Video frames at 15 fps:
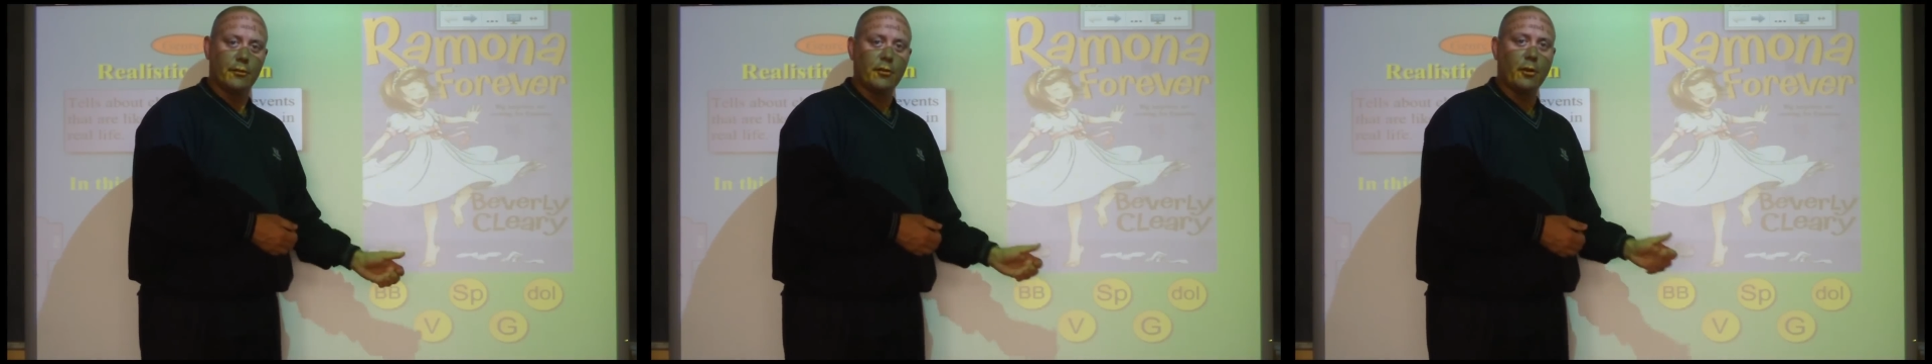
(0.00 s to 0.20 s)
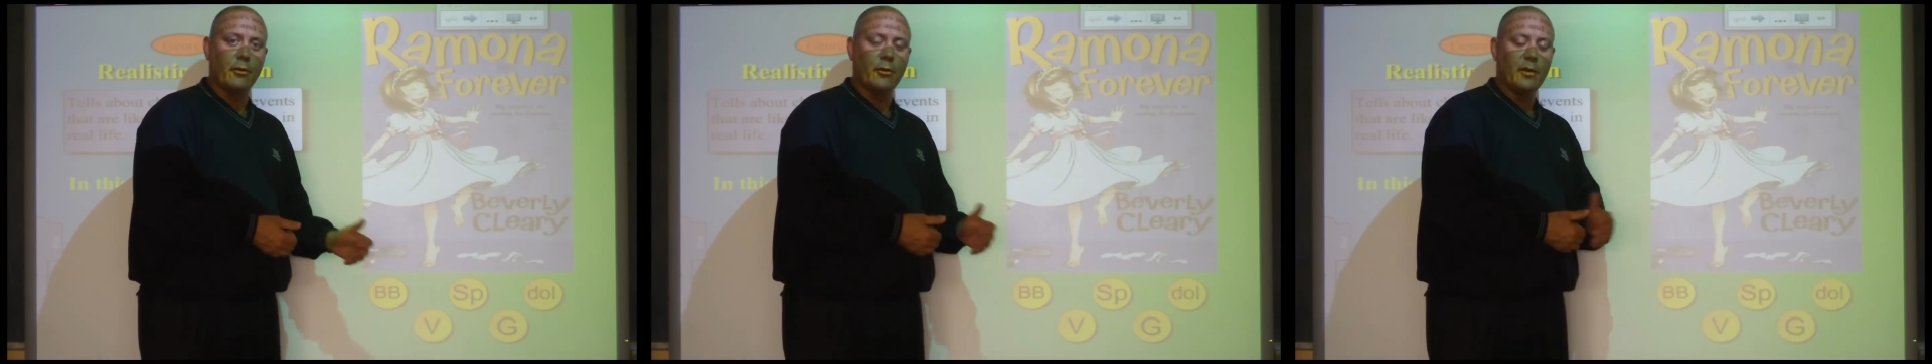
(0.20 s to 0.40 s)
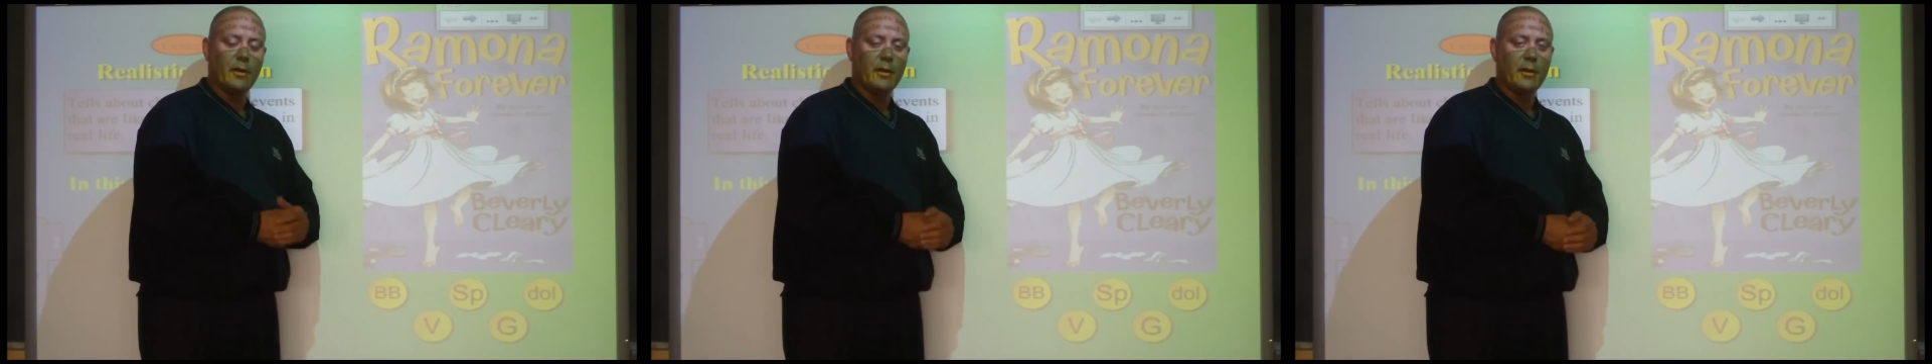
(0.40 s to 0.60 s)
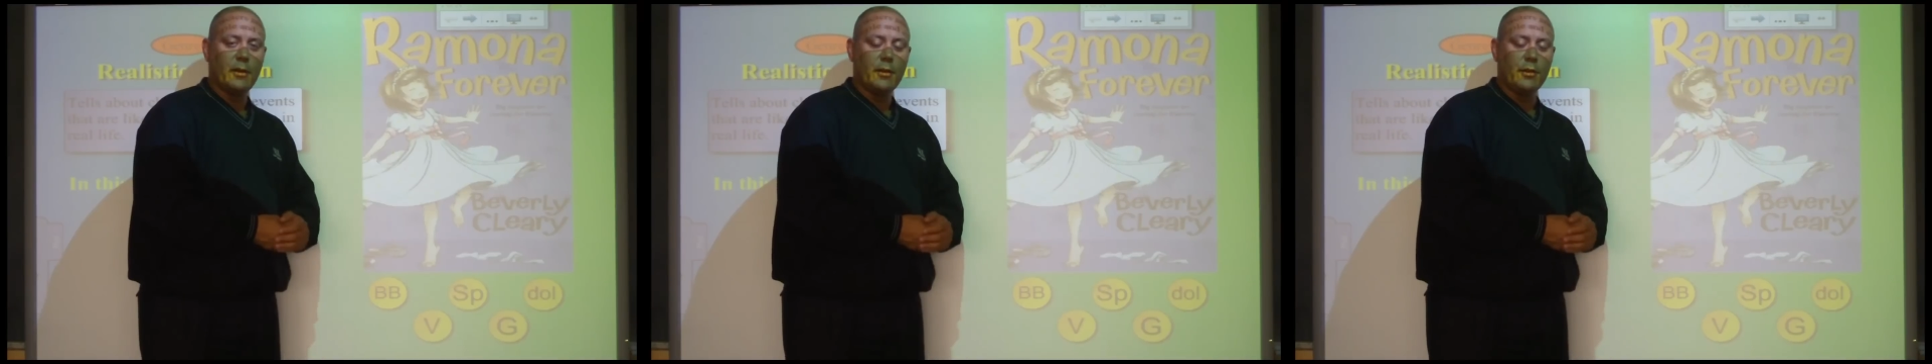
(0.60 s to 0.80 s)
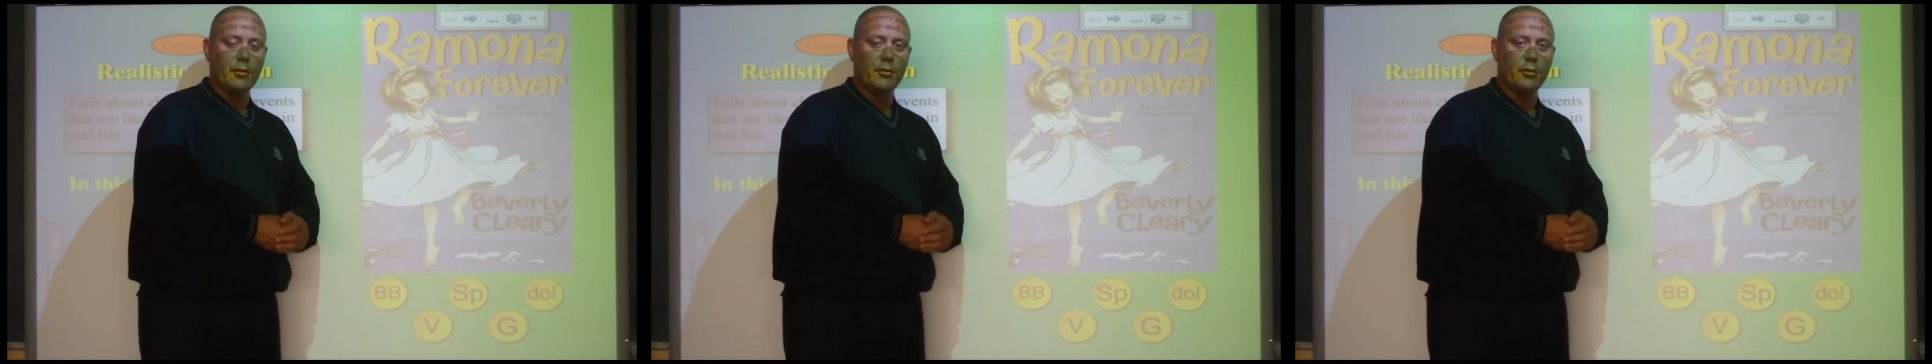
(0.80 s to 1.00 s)
So
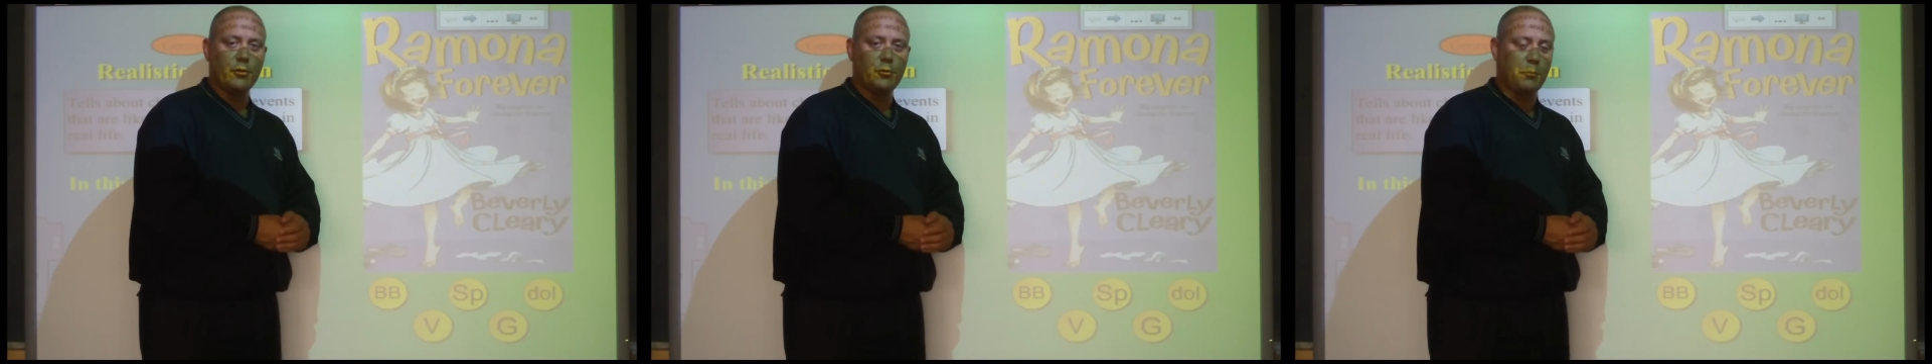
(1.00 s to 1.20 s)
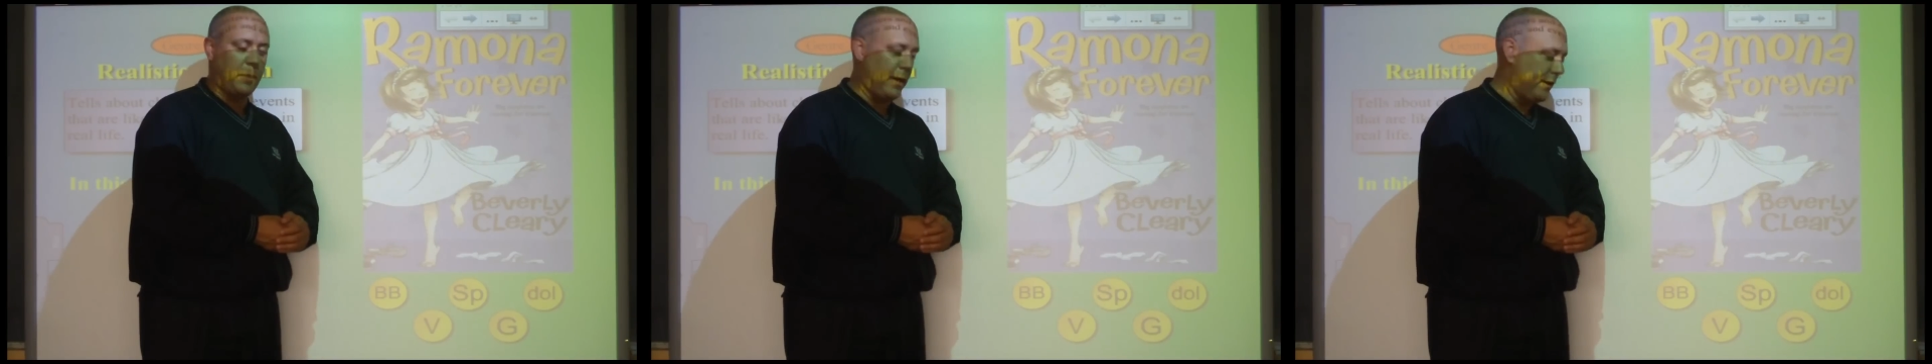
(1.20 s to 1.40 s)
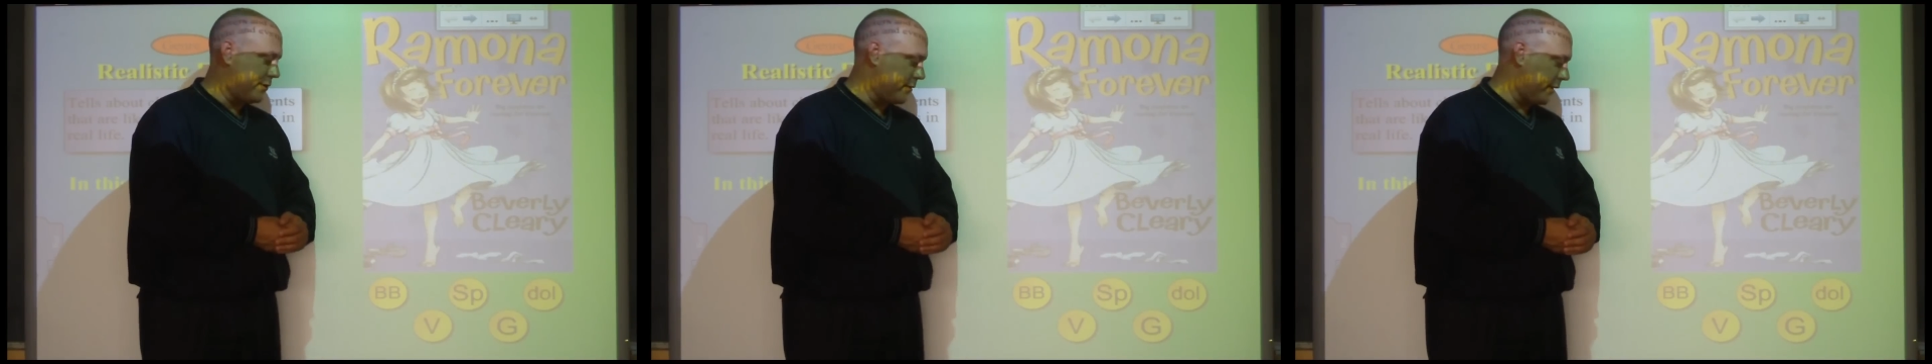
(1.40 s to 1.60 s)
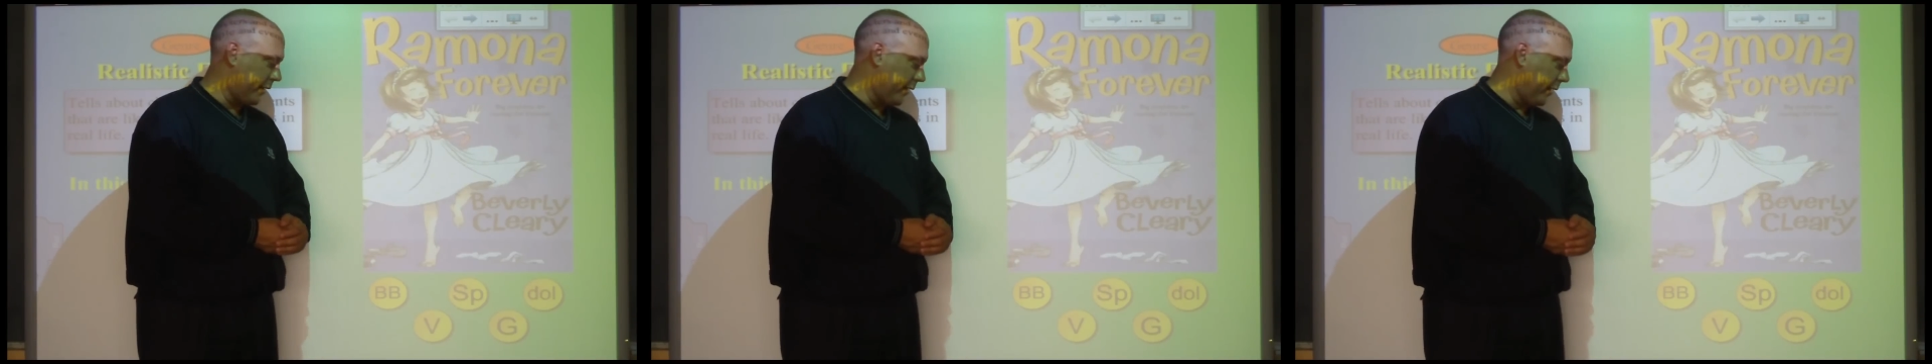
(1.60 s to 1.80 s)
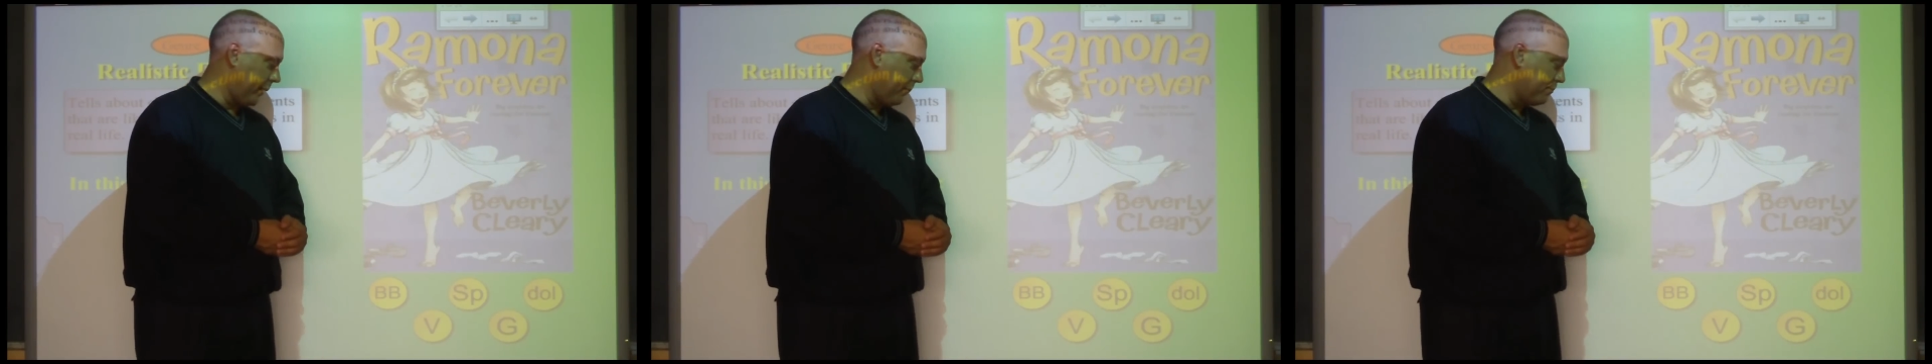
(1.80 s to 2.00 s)
you use page
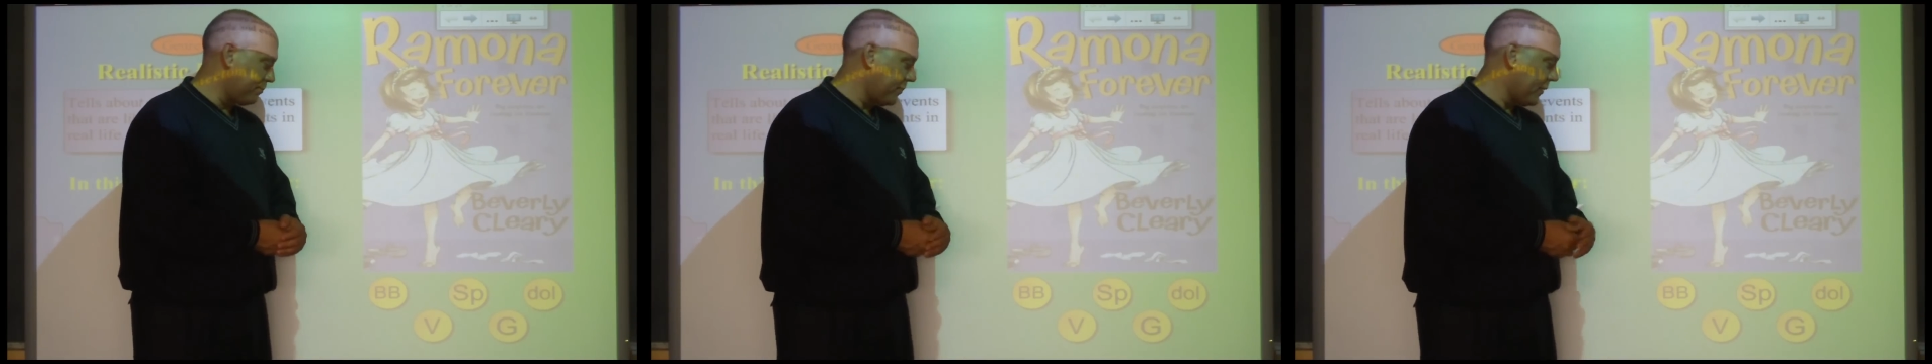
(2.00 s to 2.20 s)
linking.